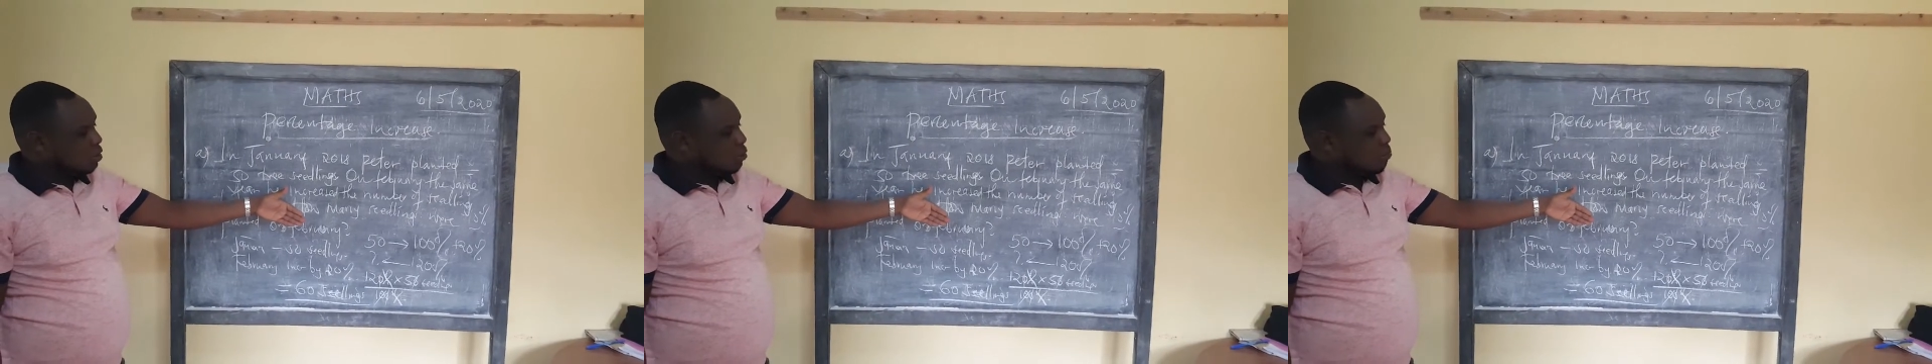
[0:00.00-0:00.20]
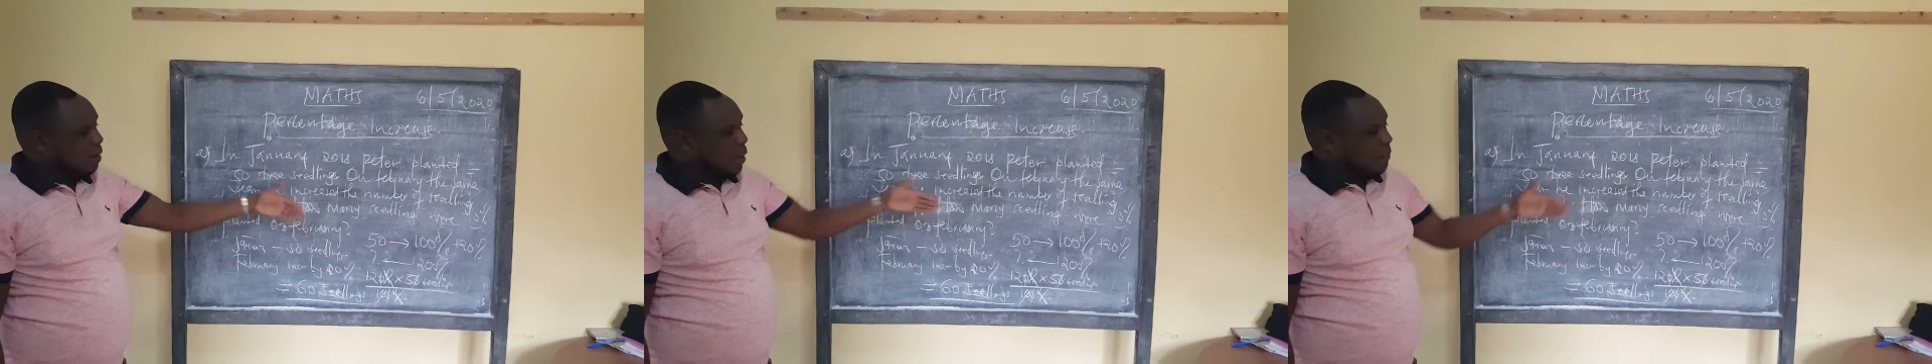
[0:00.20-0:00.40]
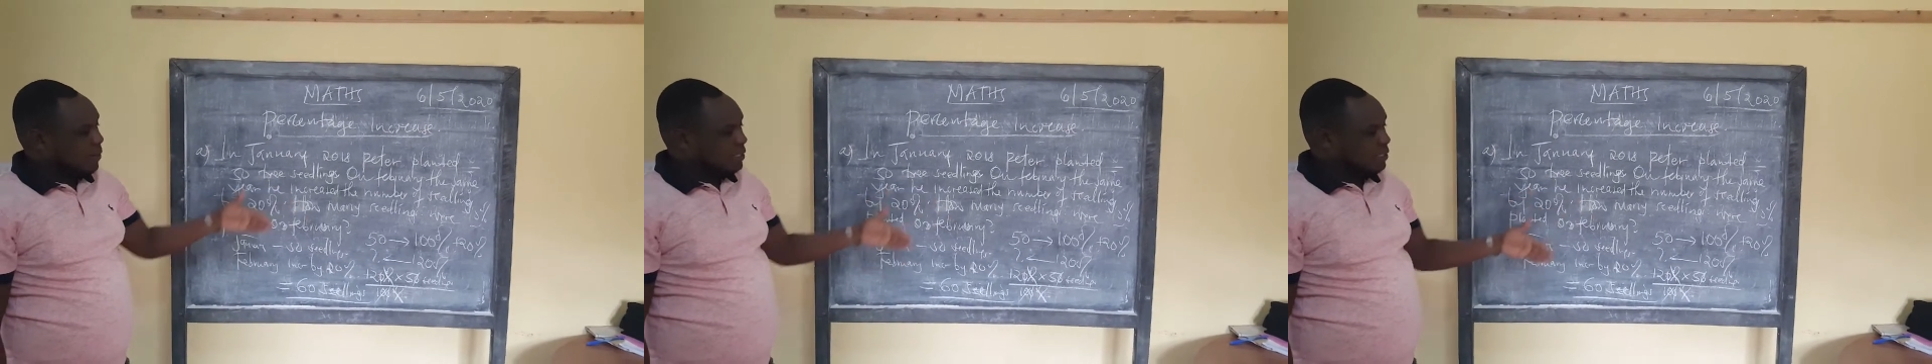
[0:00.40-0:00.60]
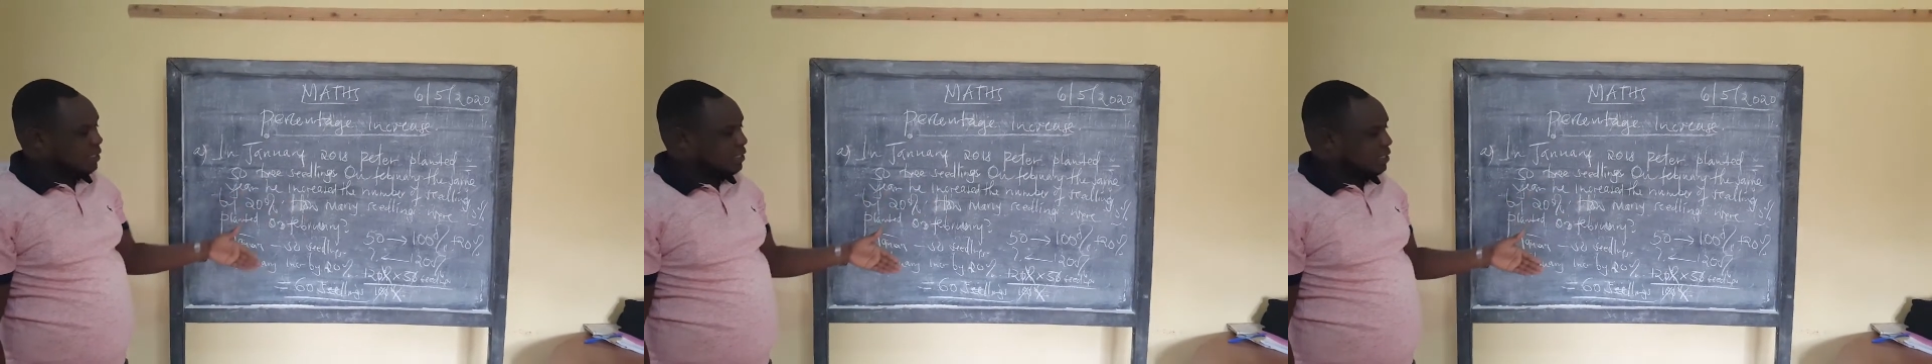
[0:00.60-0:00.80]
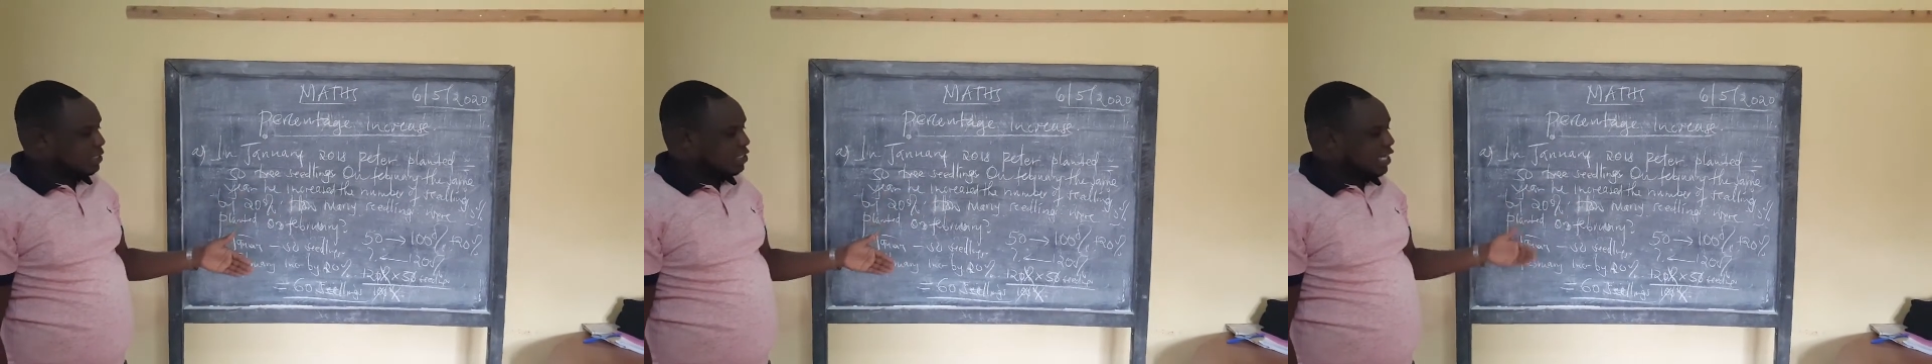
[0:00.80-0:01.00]
by a
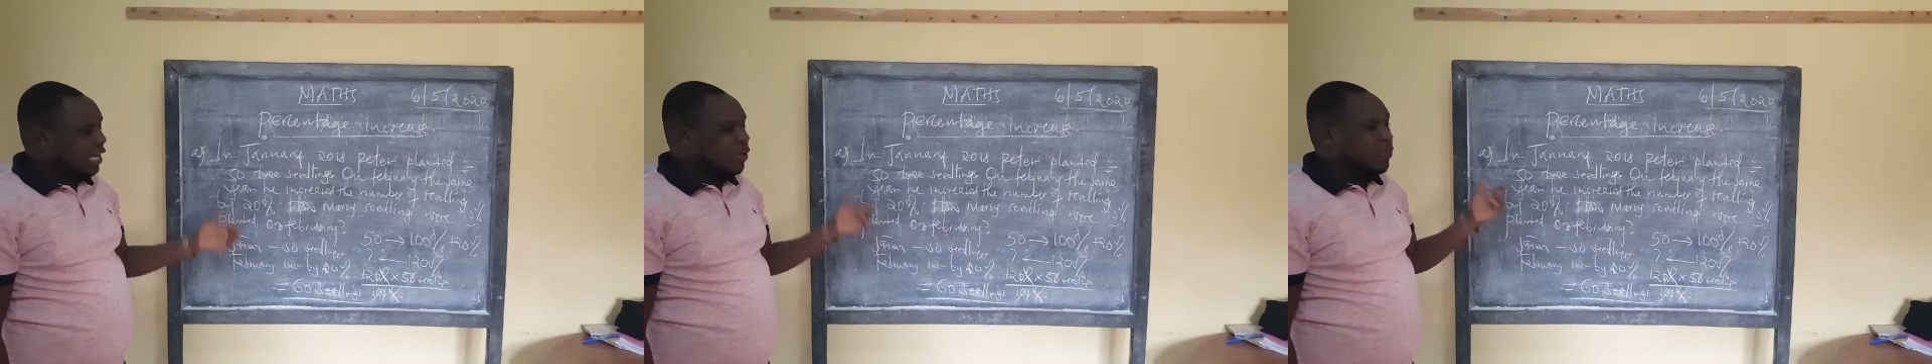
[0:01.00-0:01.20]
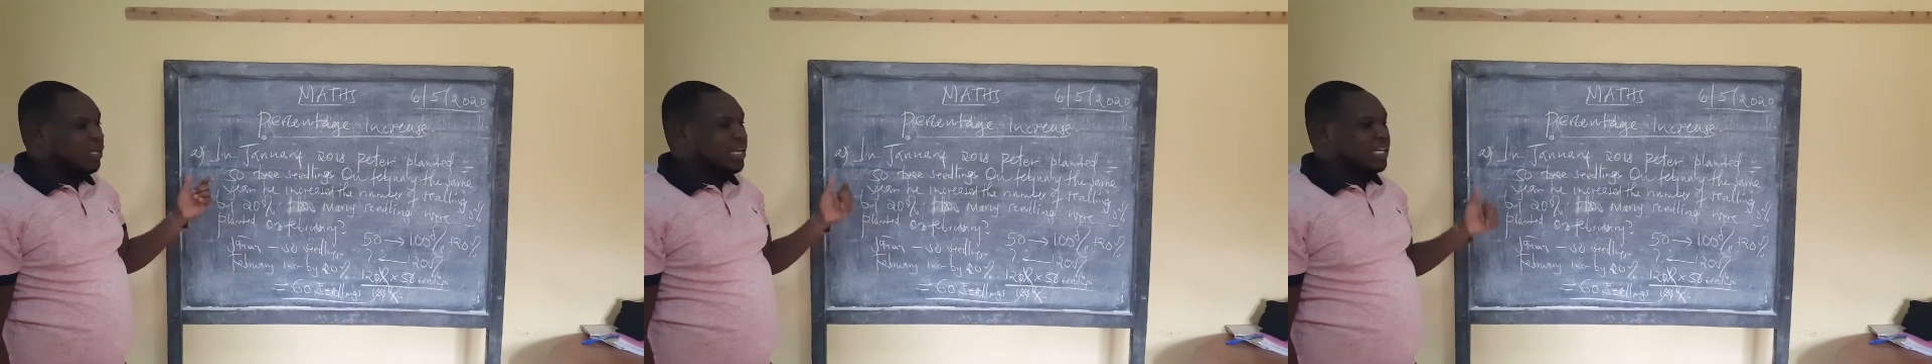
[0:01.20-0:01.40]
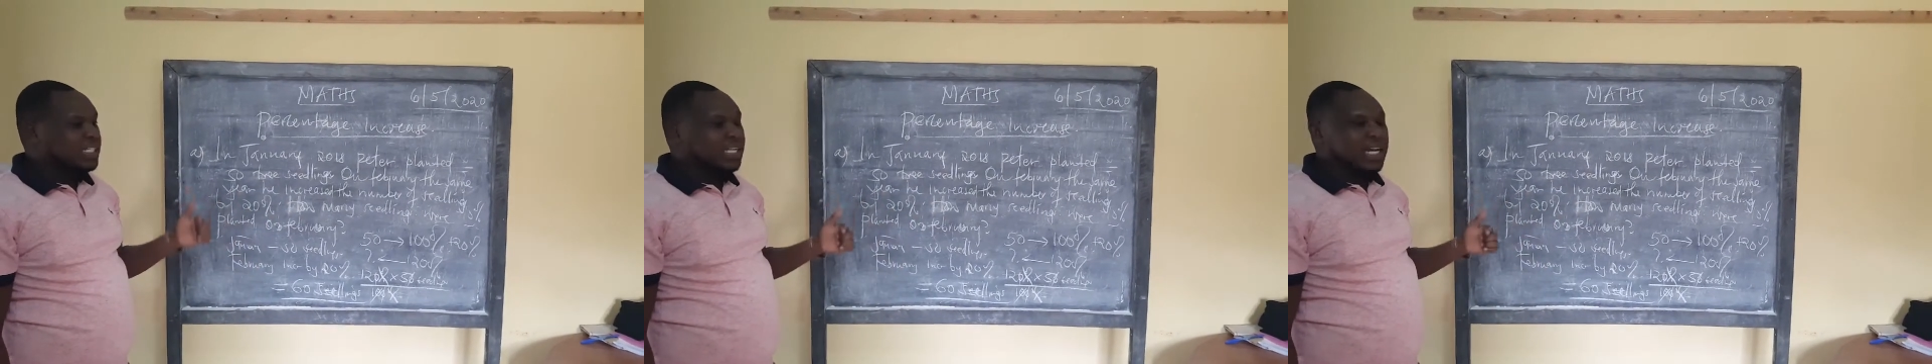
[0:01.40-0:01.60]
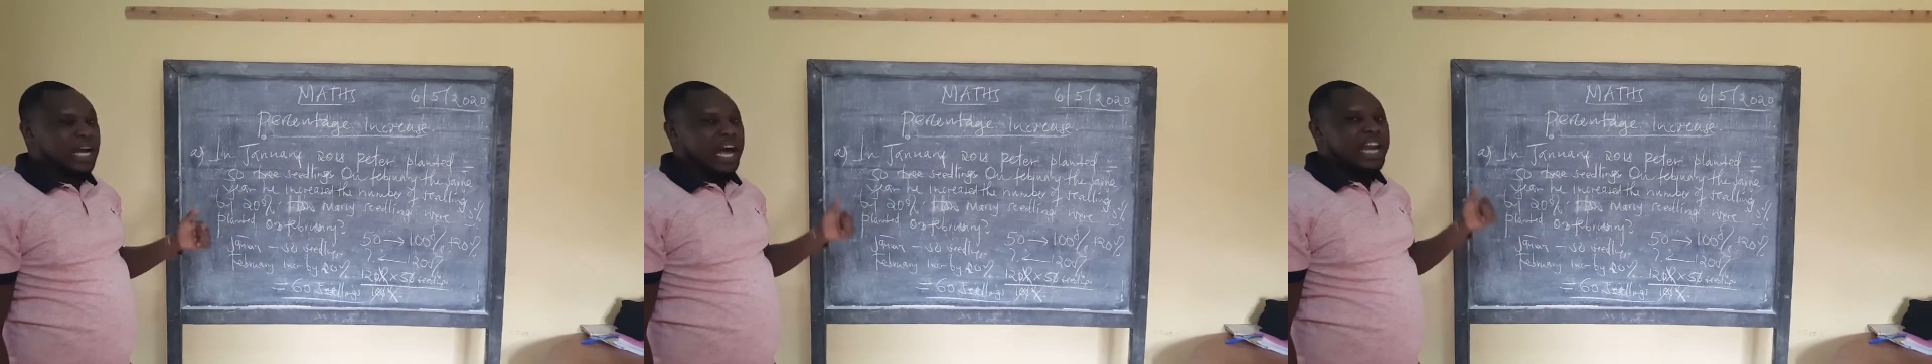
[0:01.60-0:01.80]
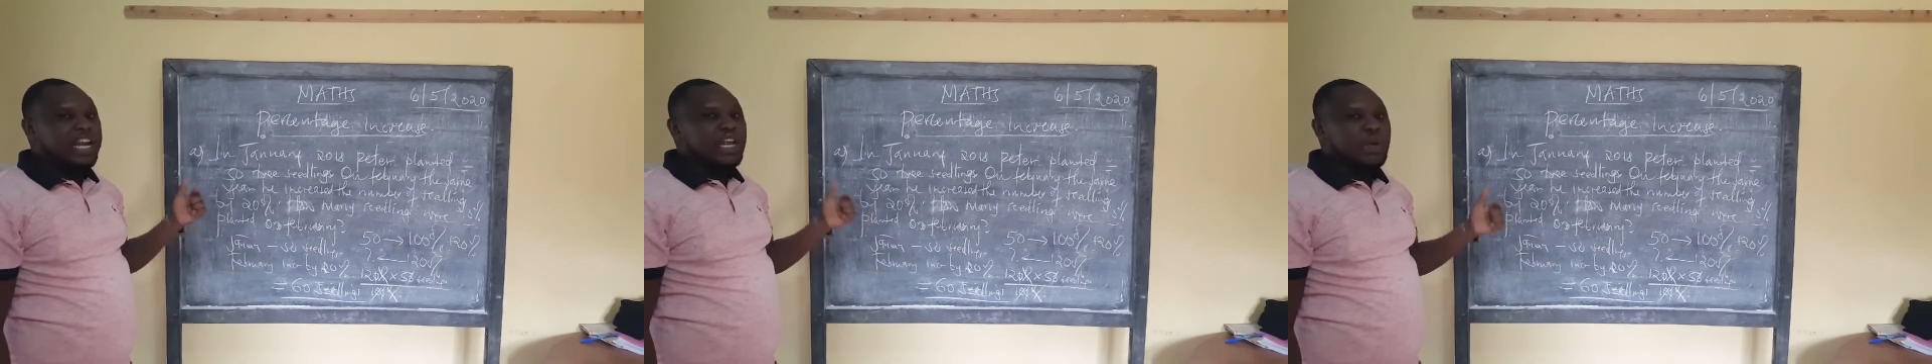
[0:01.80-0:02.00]
percentage, and we're getting
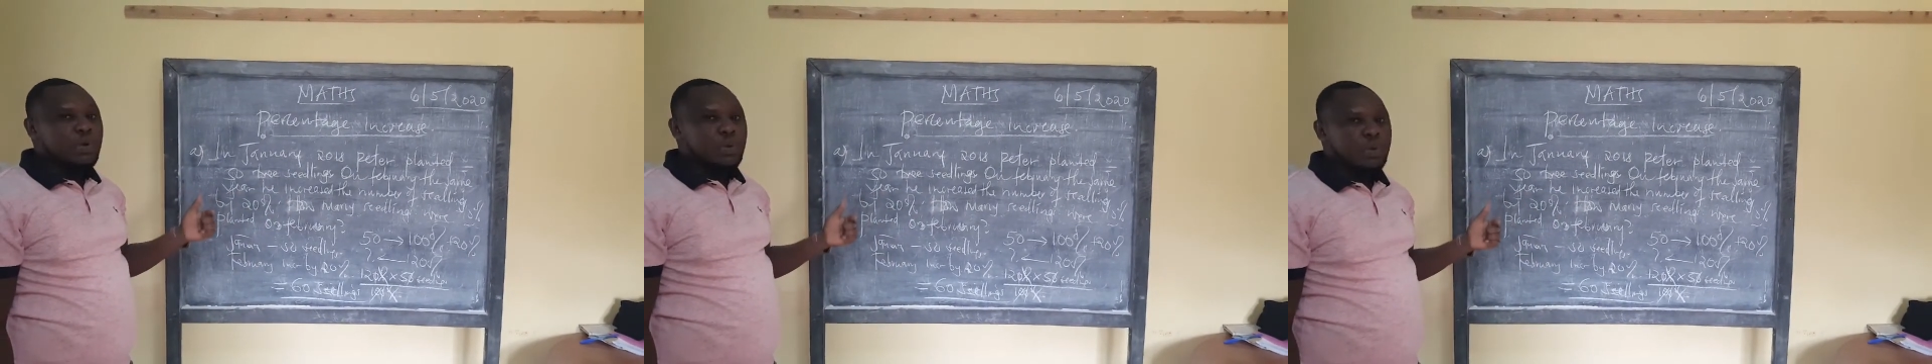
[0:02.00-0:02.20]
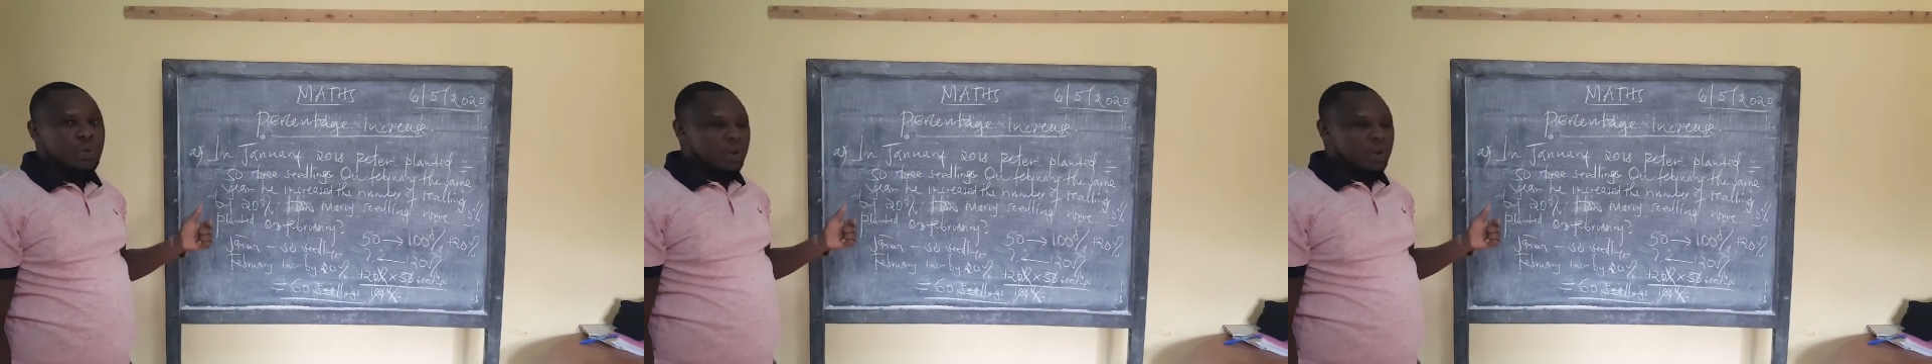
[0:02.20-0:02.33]
a new